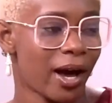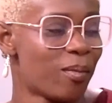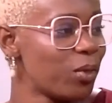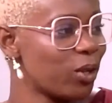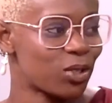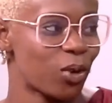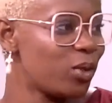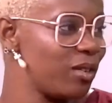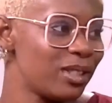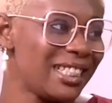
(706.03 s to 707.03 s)
I'm not sure
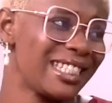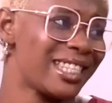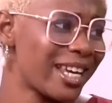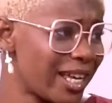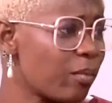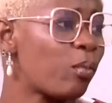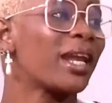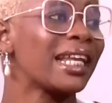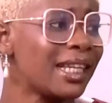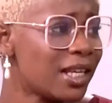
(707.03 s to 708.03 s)
would even deter them,
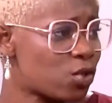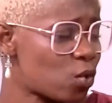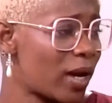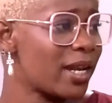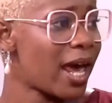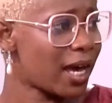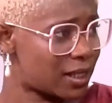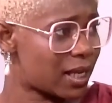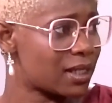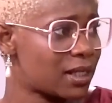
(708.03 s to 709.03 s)
but at least to an
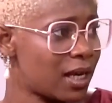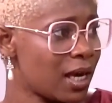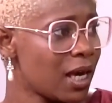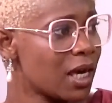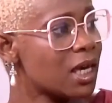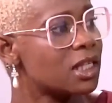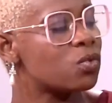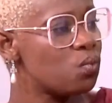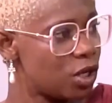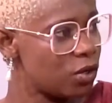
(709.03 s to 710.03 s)
extent,
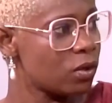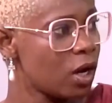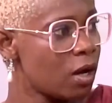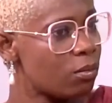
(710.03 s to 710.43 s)
it will.